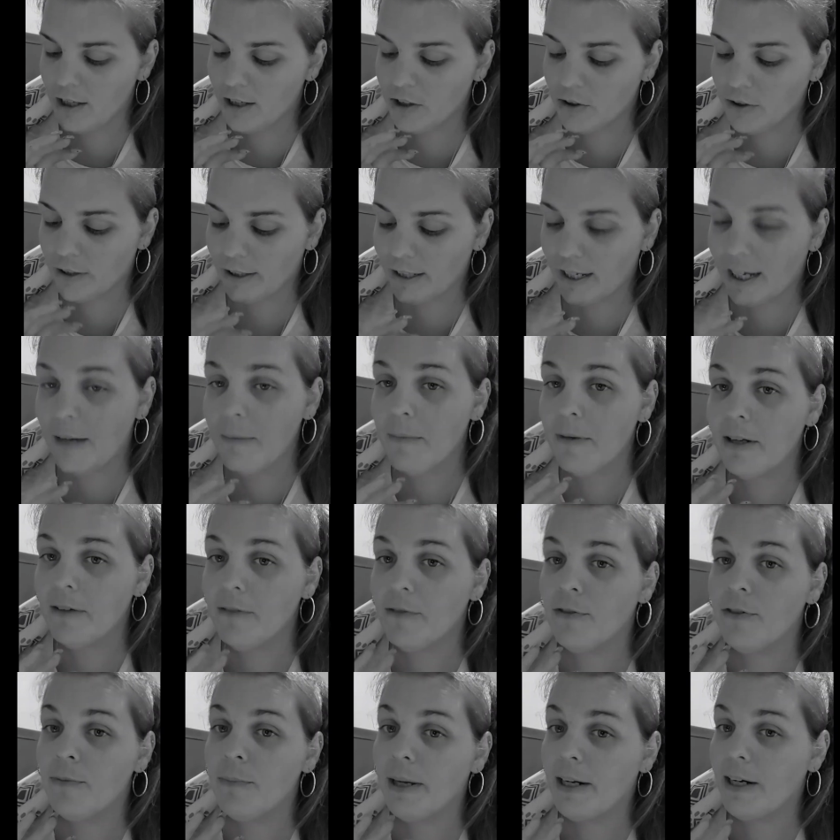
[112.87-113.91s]
So I came
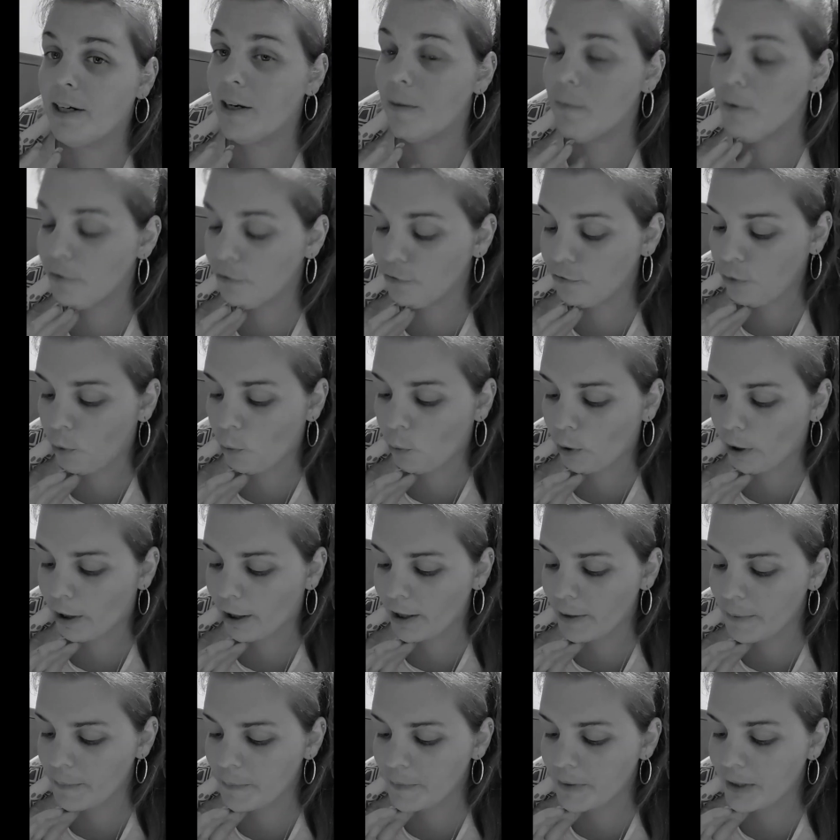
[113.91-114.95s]
in for beta number
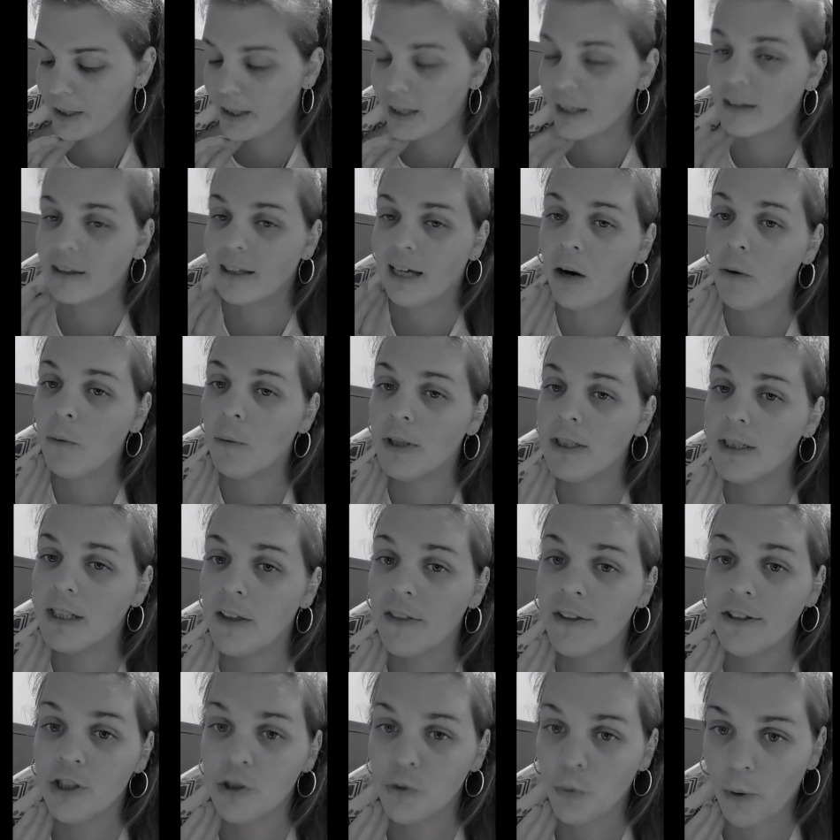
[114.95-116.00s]
four. That was
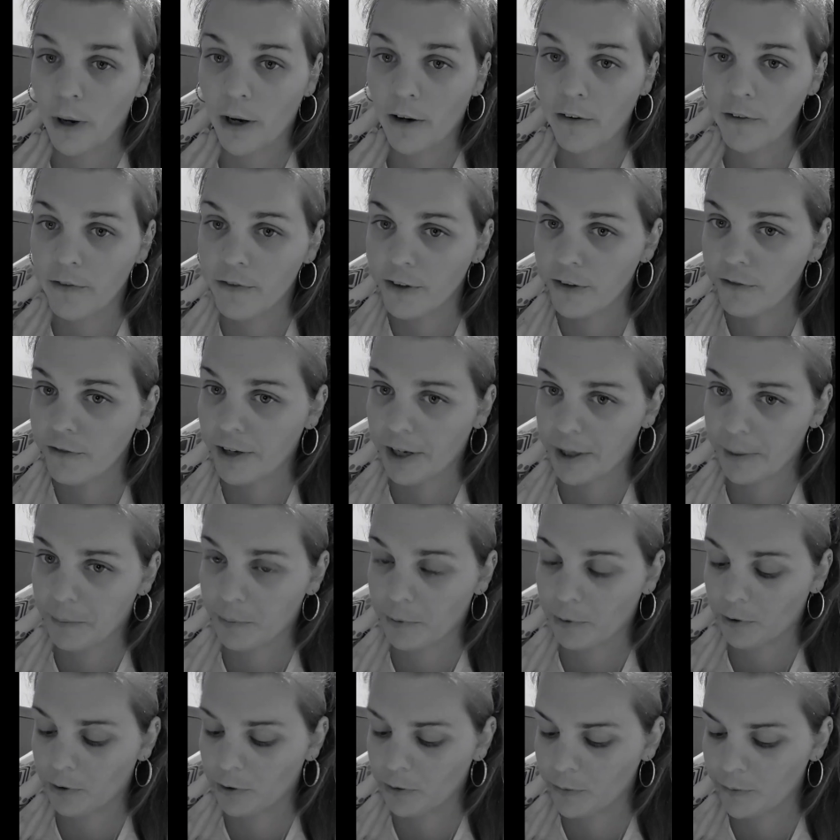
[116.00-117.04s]
on the 12th of
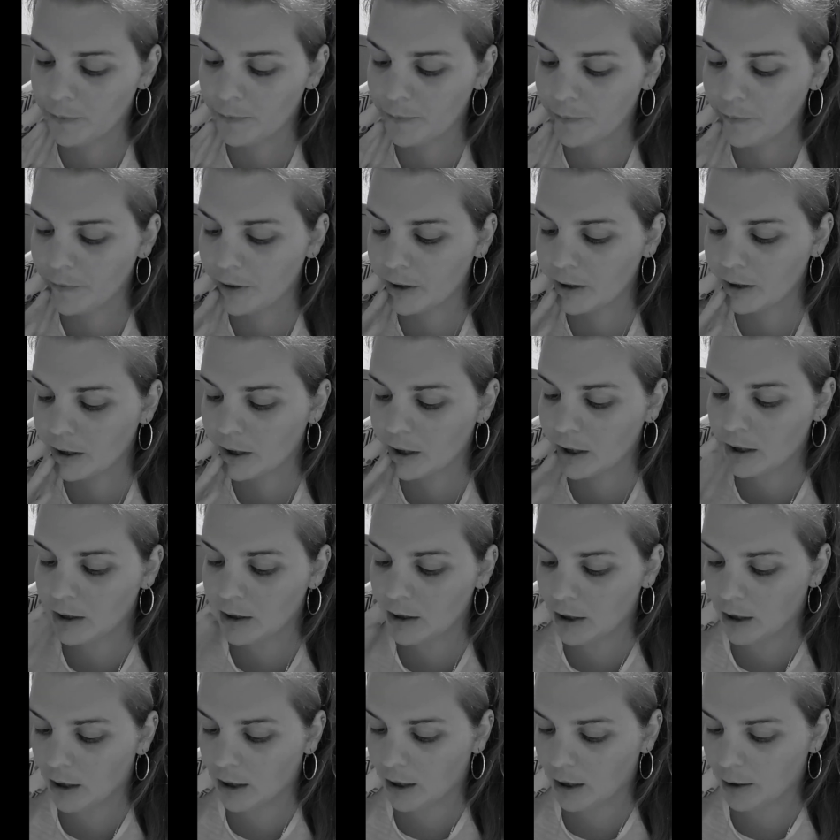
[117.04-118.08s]
April.
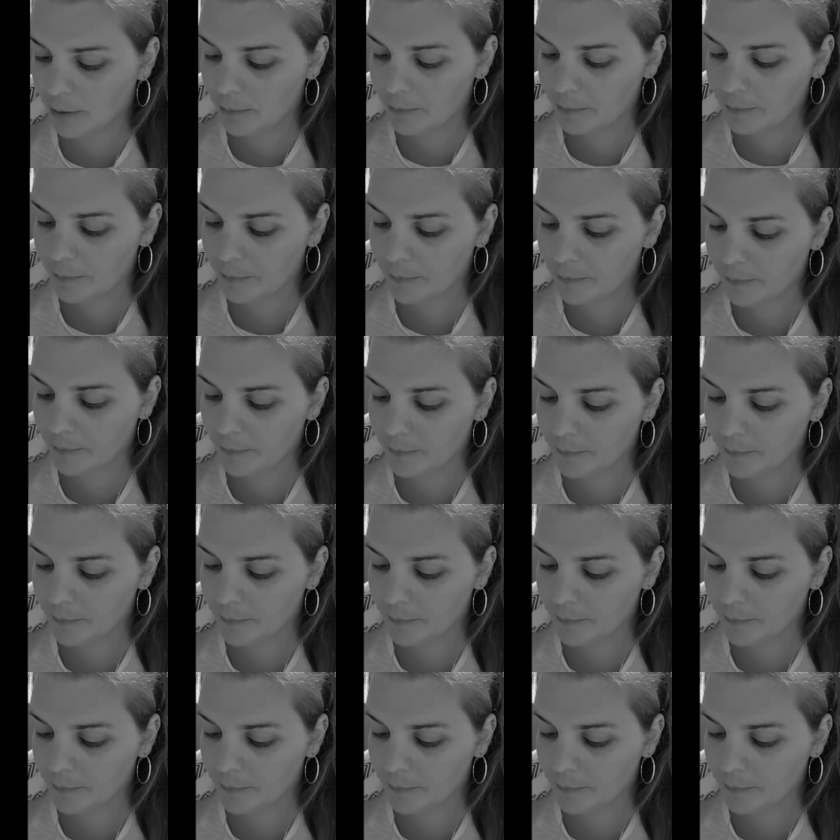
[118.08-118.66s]
Um,